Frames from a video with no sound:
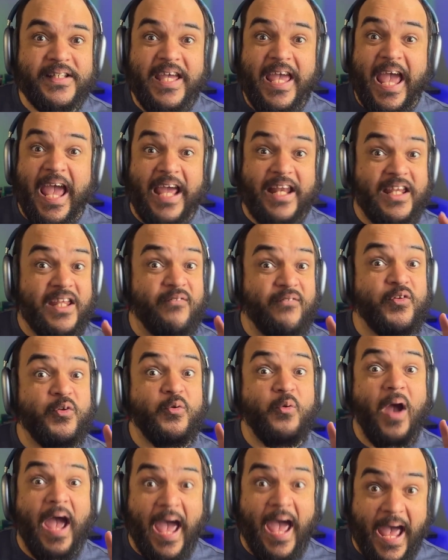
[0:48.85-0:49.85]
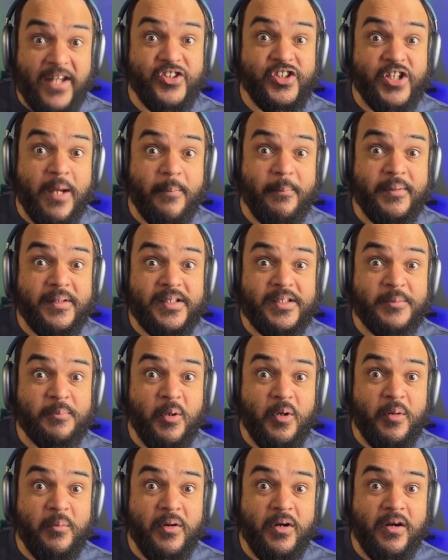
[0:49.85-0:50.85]
And if you had Japanese
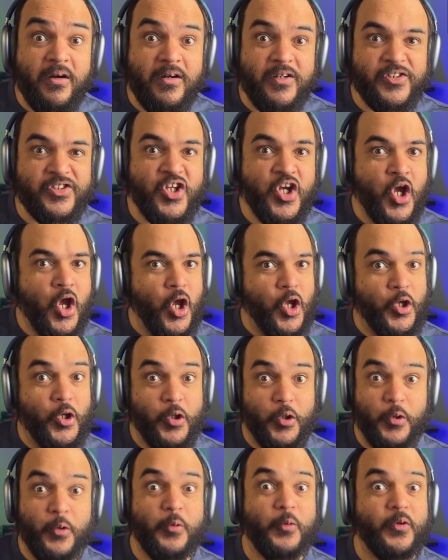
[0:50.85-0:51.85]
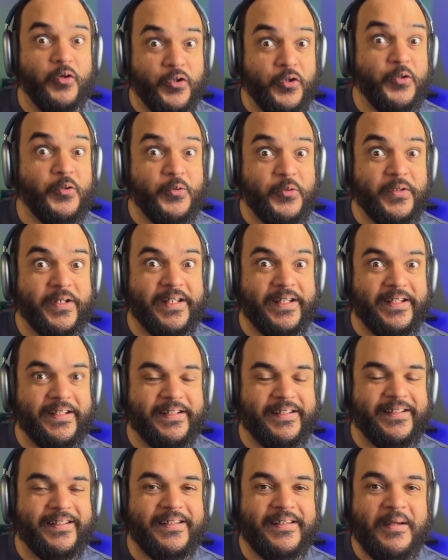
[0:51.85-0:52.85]
Pokemon cards, you were the cool
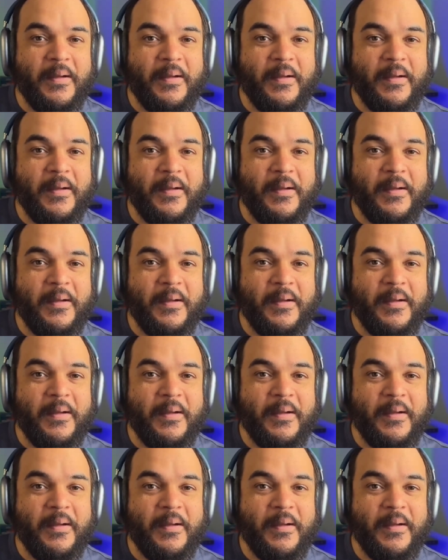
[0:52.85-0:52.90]
kid.